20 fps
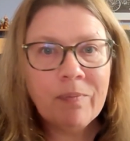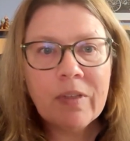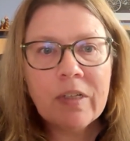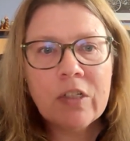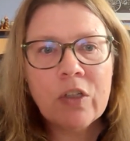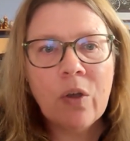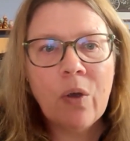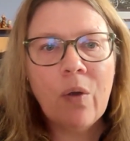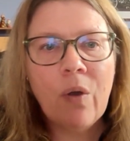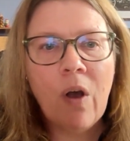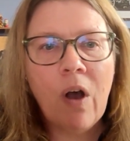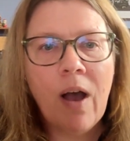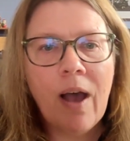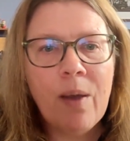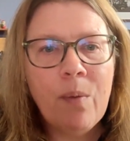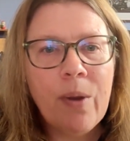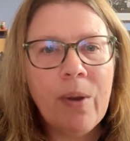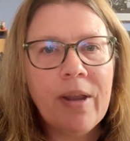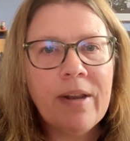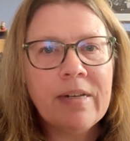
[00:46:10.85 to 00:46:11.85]
So I
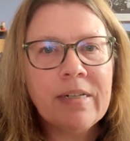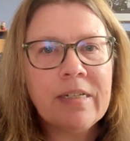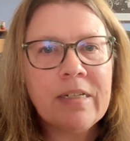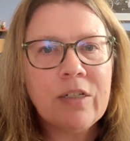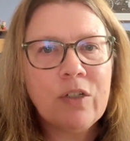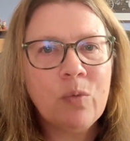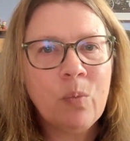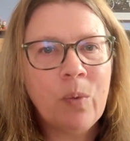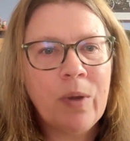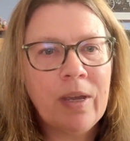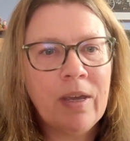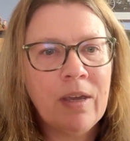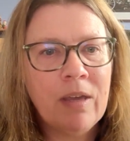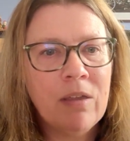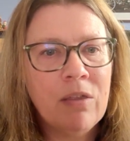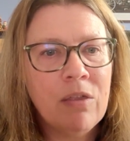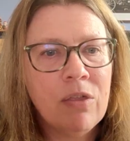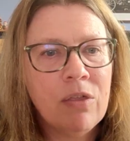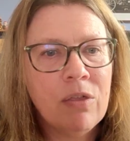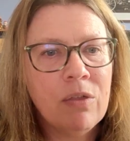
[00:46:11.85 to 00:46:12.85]
went
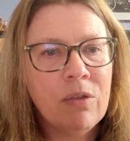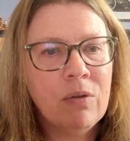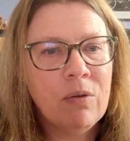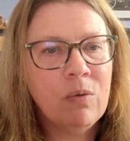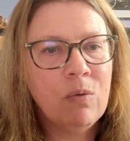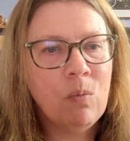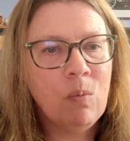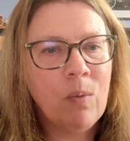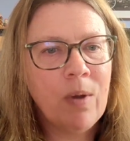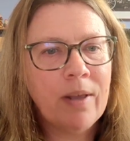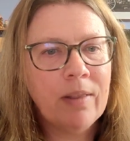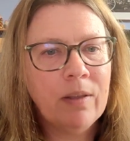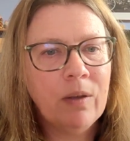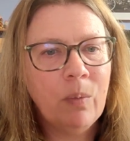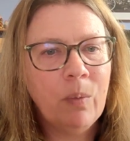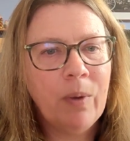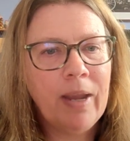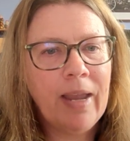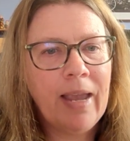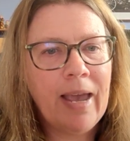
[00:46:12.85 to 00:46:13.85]
with one that
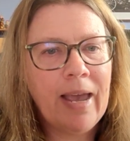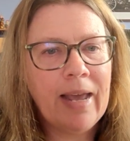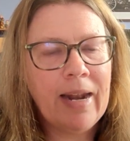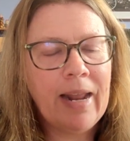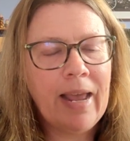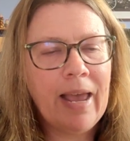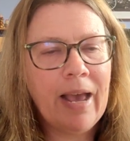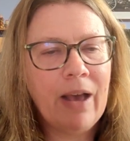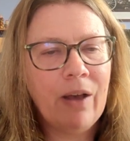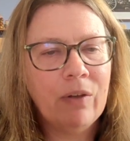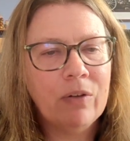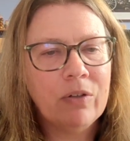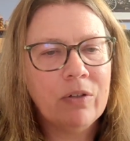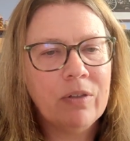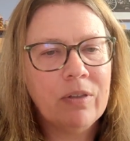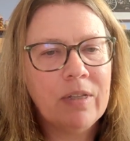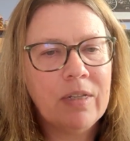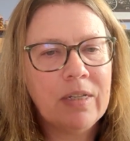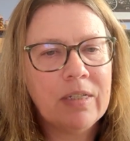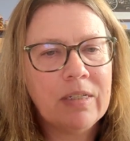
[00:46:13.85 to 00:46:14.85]
we had out
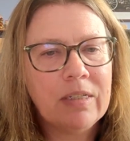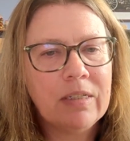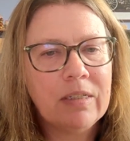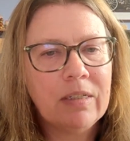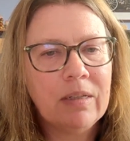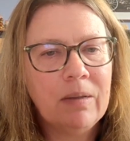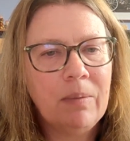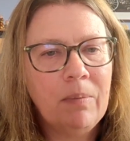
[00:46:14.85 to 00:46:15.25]
this